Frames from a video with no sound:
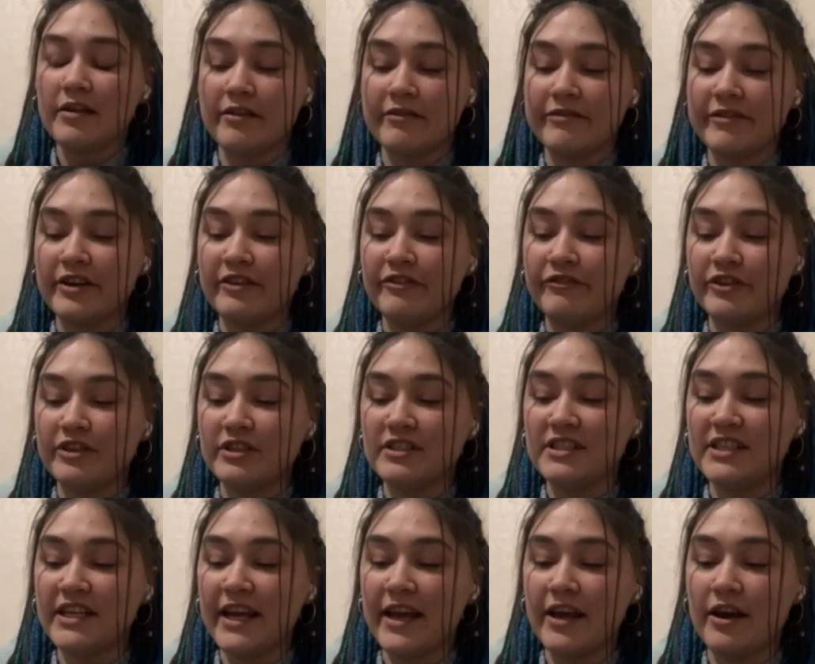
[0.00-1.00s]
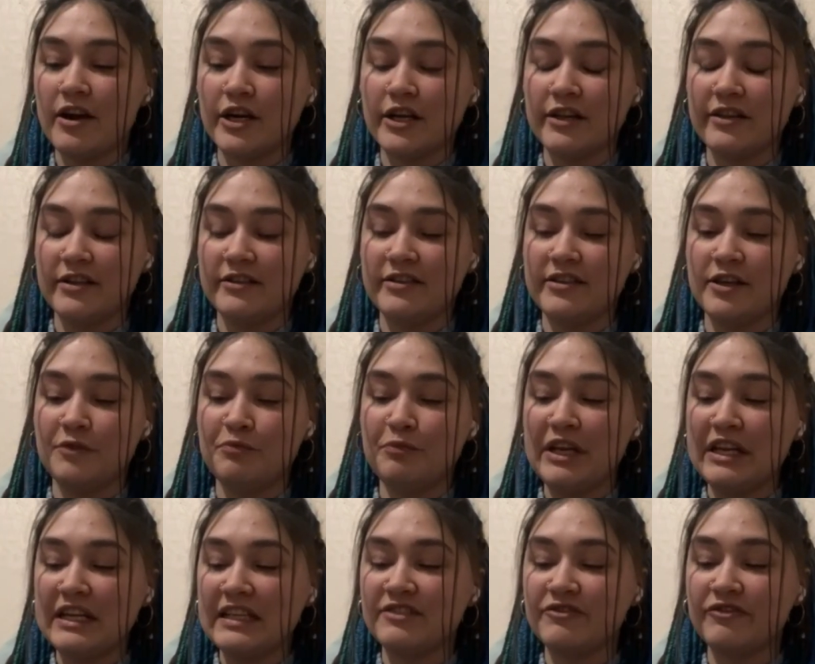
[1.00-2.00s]
The very first day I heard that
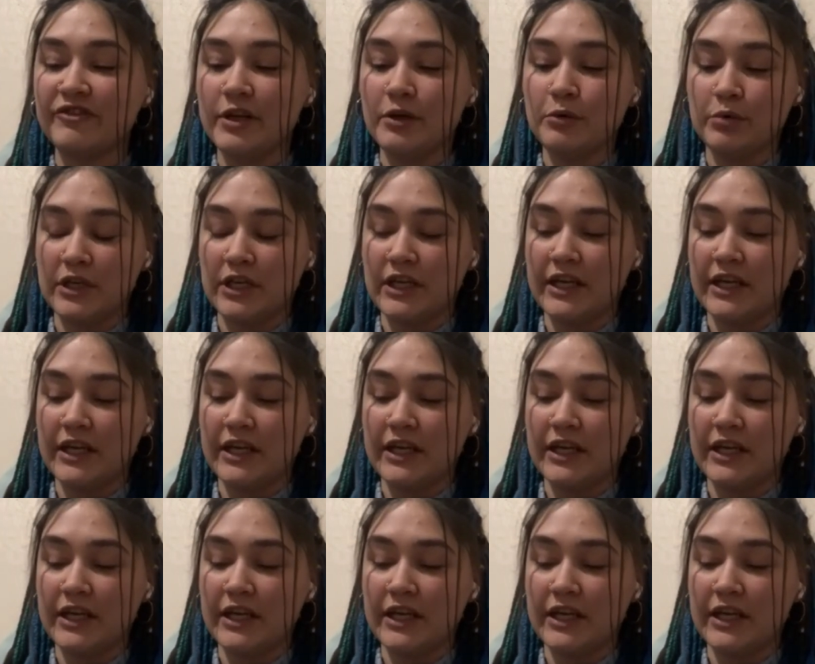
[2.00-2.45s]
Irpin is free,